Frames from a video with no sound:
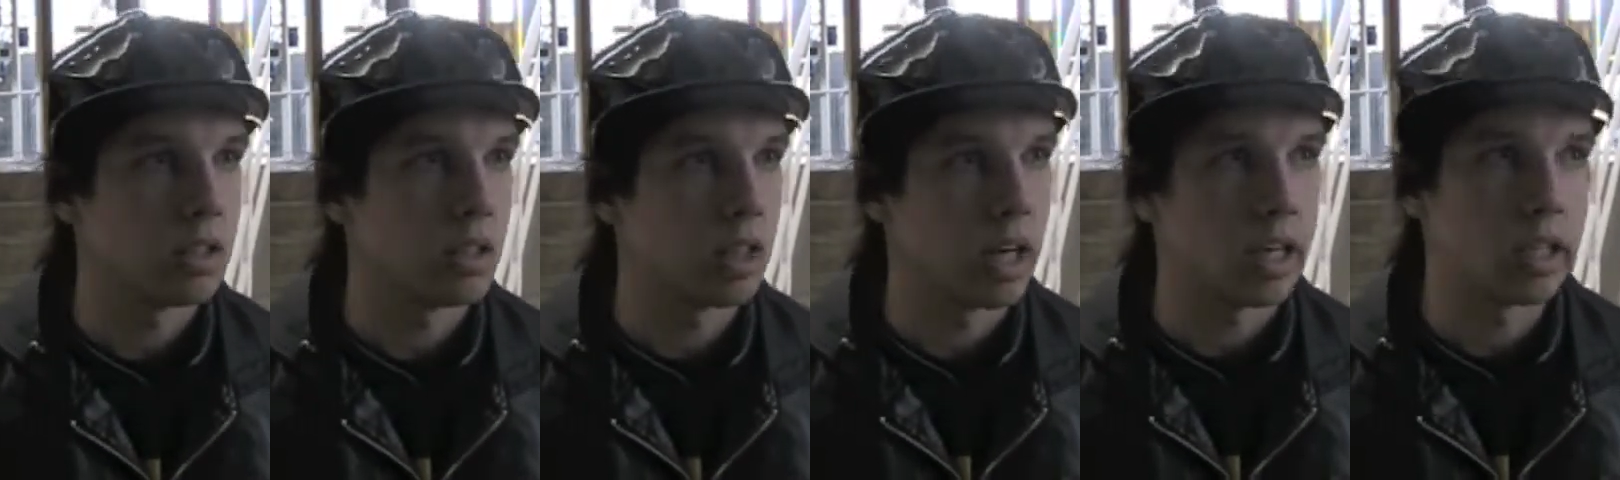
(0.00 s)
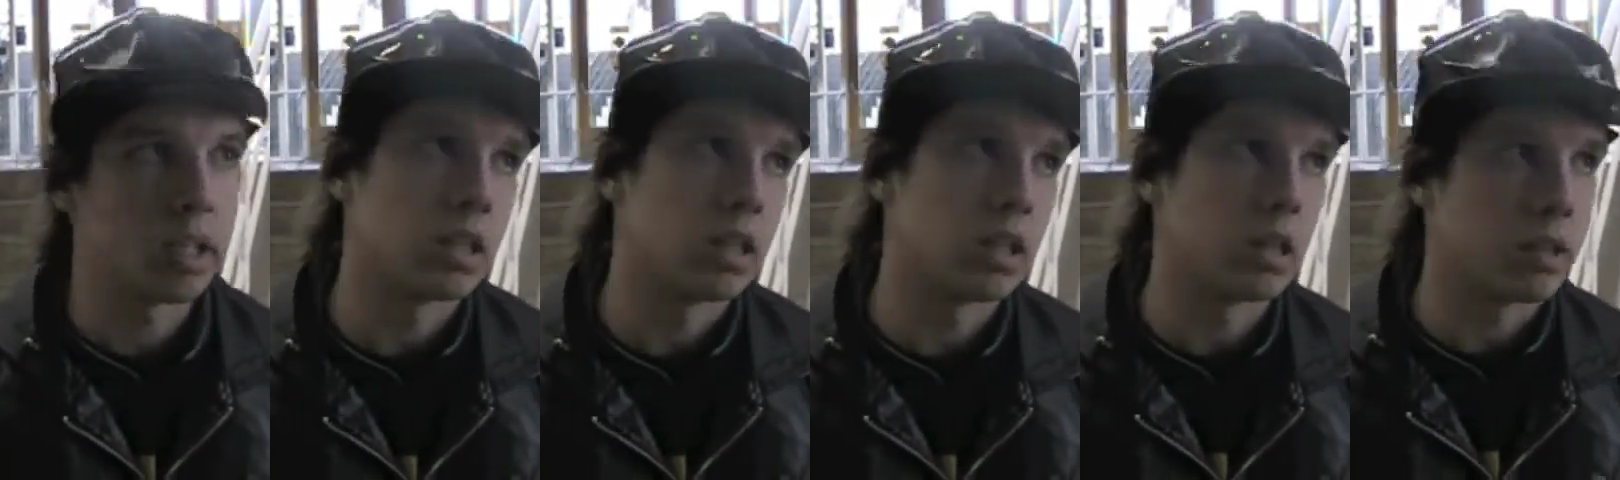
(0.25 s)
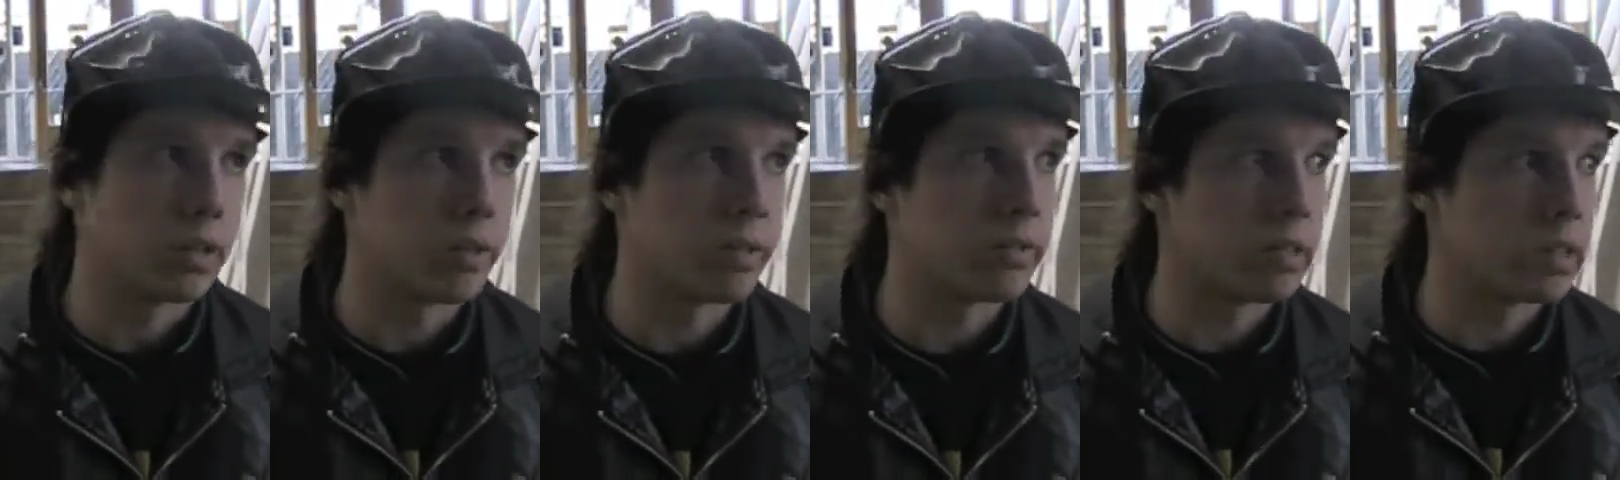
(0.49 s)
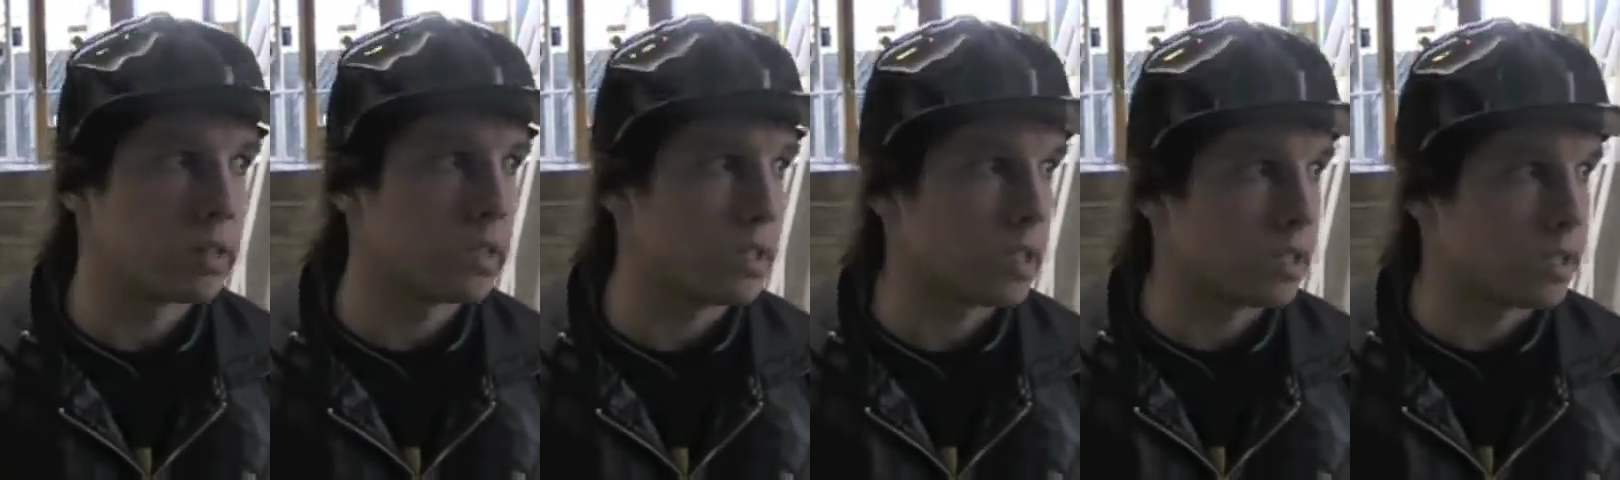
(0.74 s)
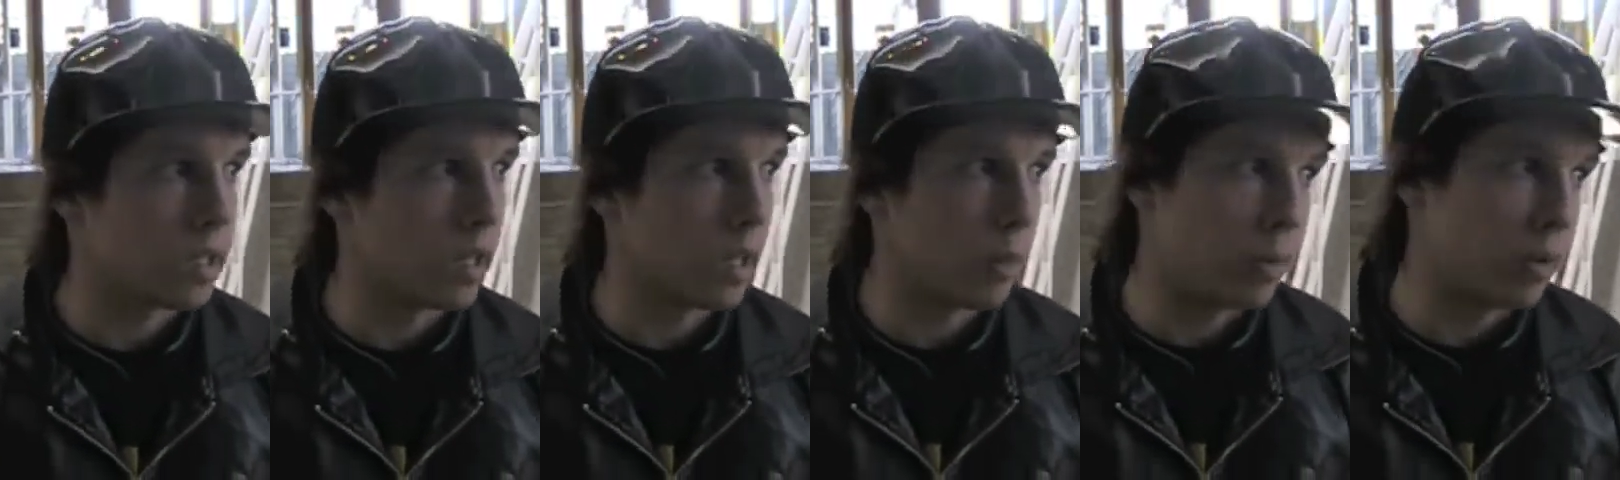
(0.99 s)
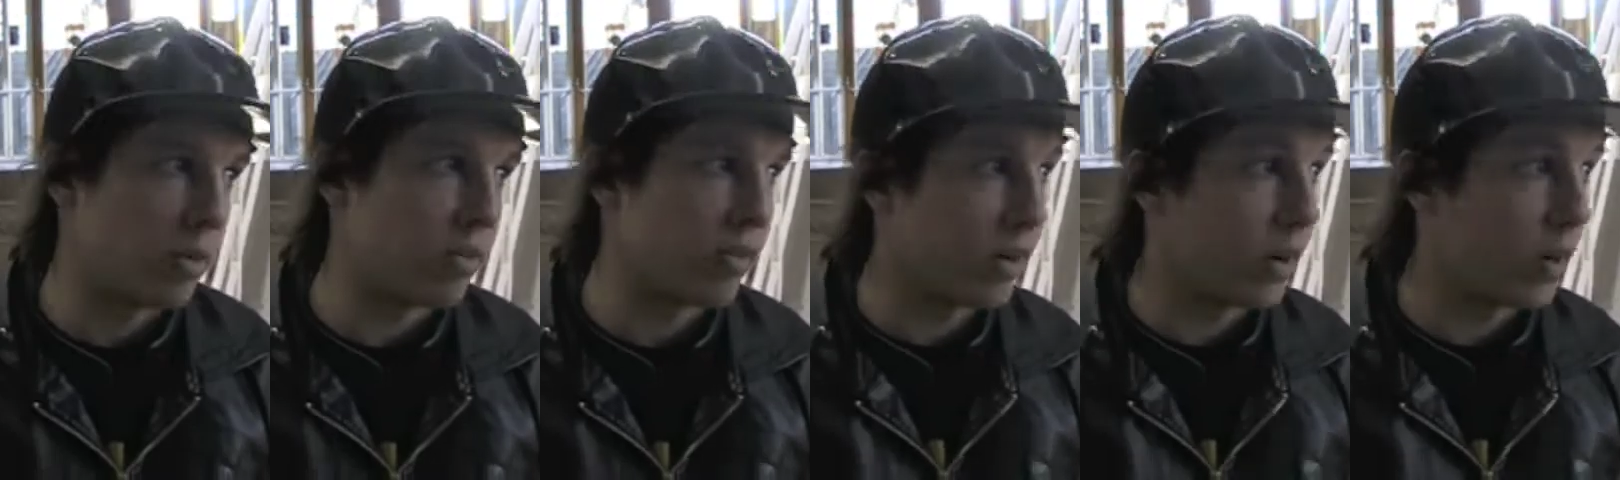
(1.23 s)
I don't know if it's the
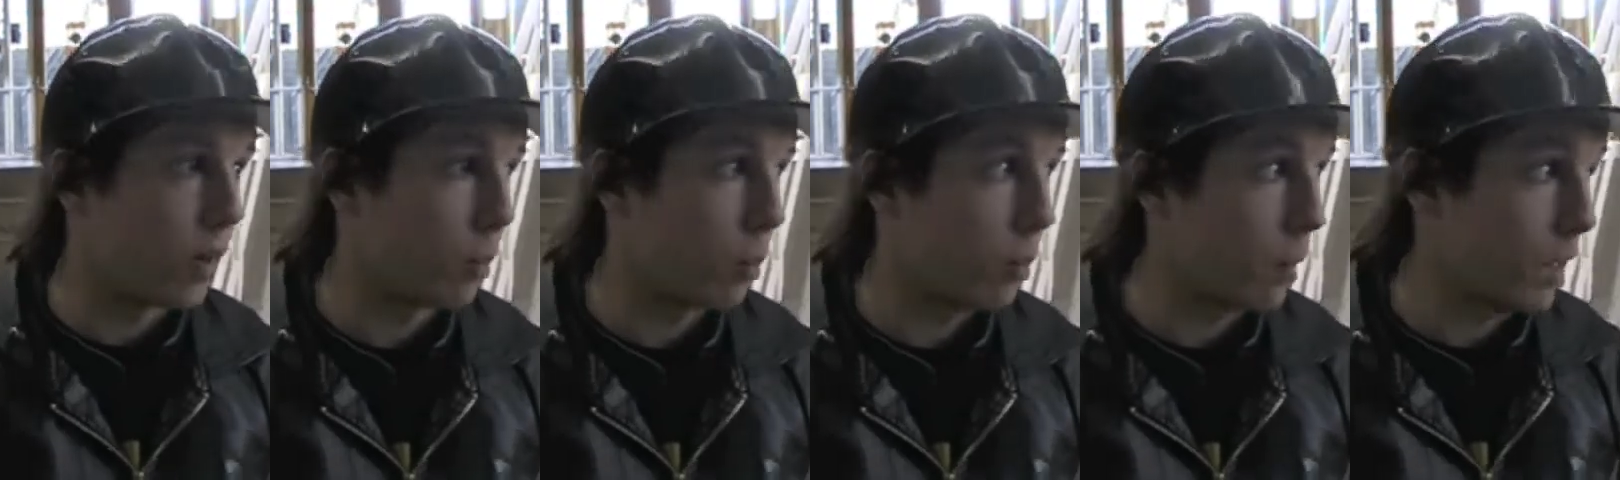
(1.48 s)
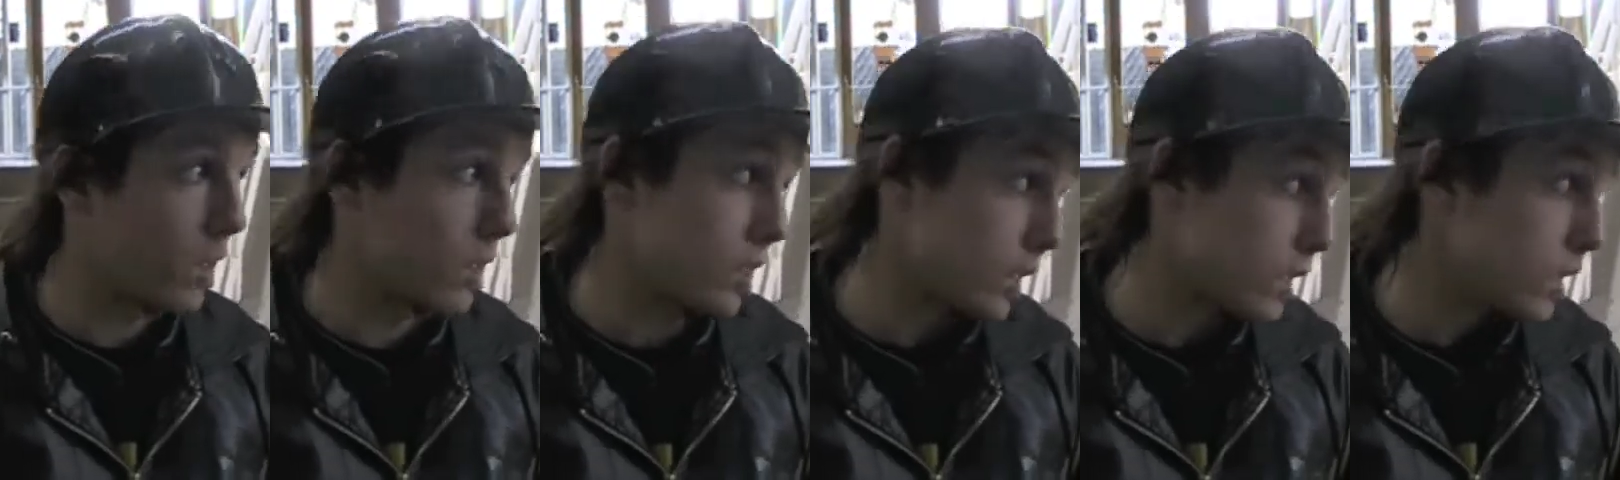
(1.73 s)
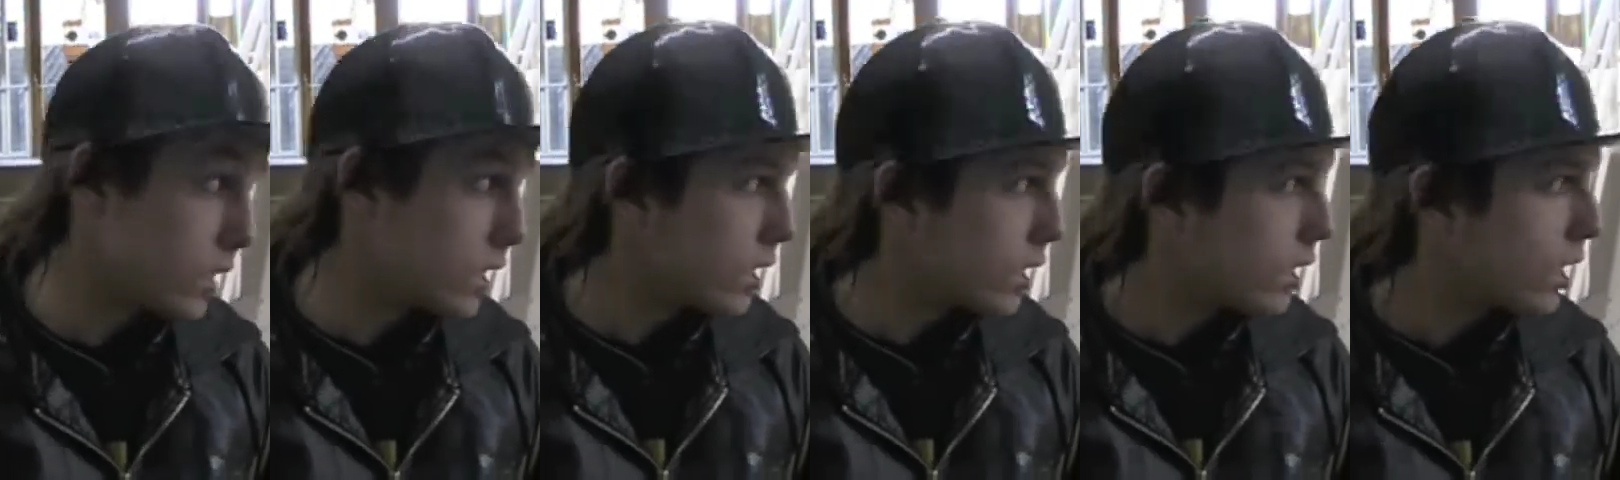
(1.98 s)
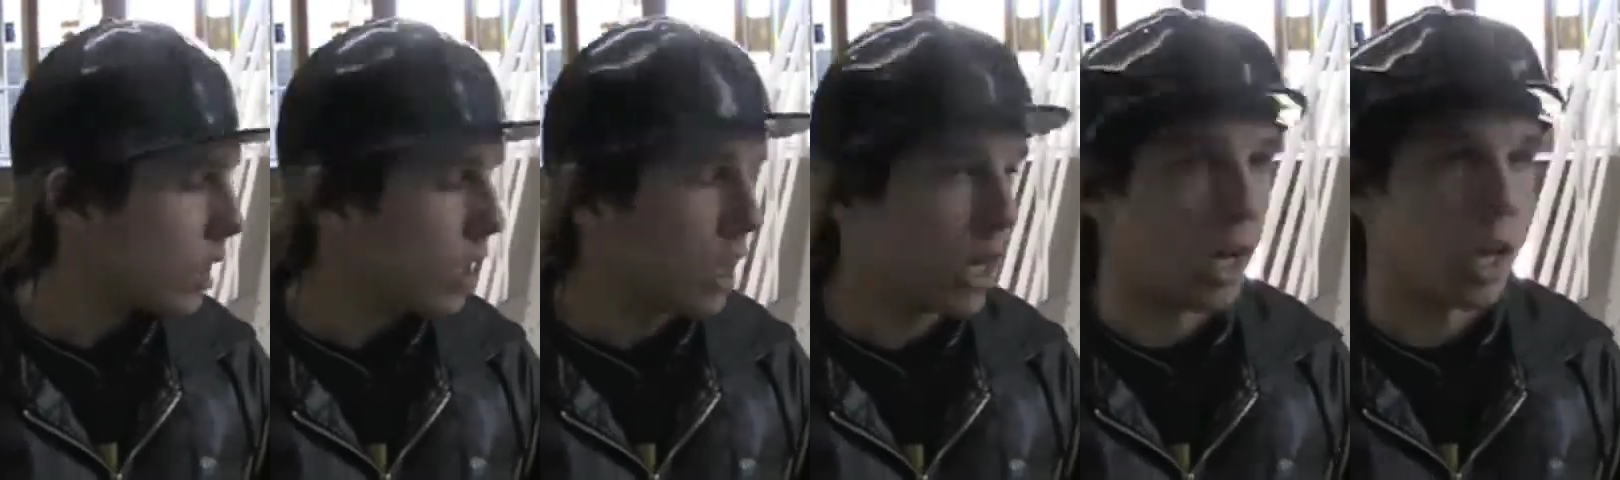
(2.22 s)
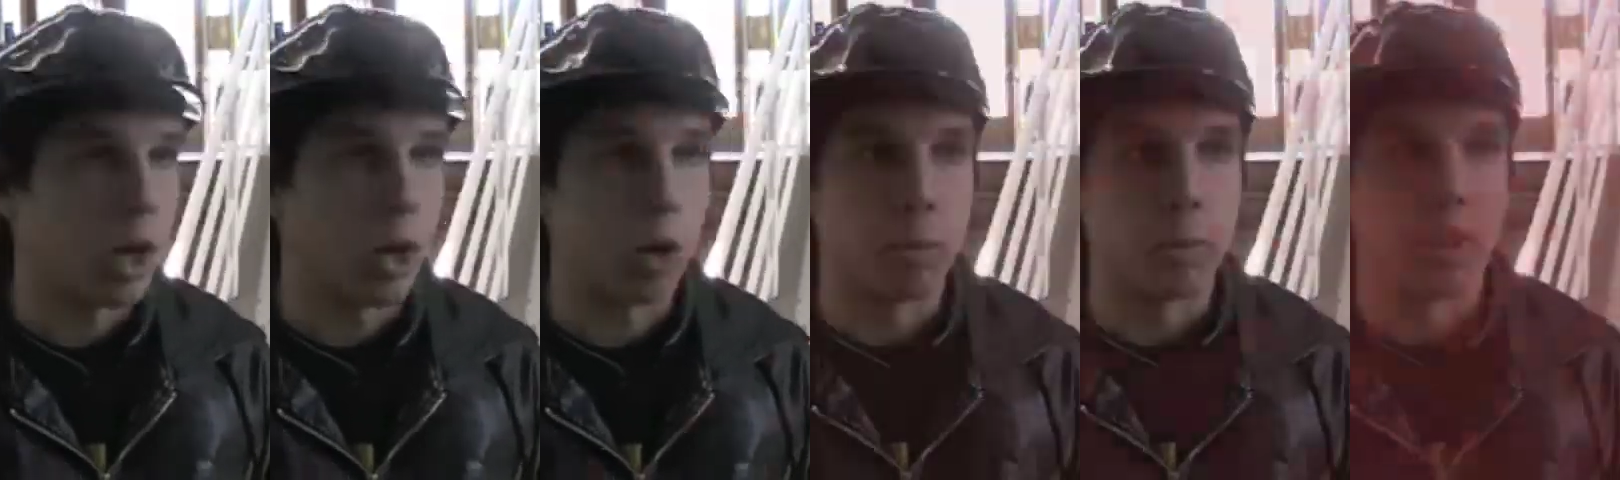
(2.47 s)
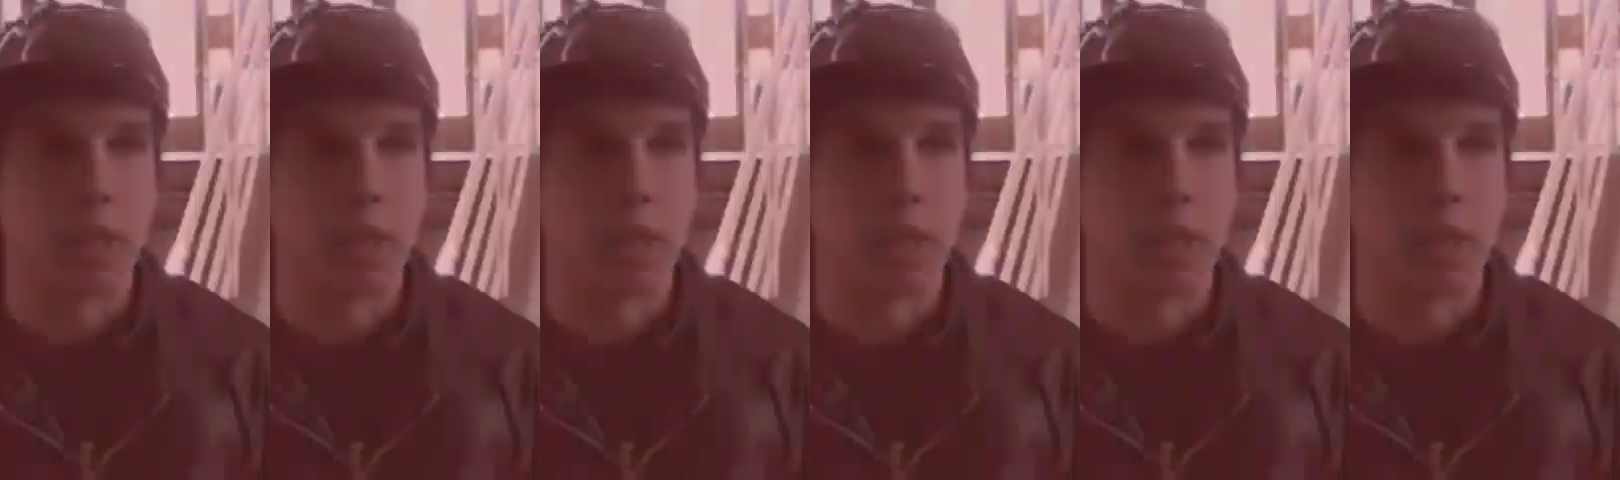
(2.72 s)
same with her, but I hope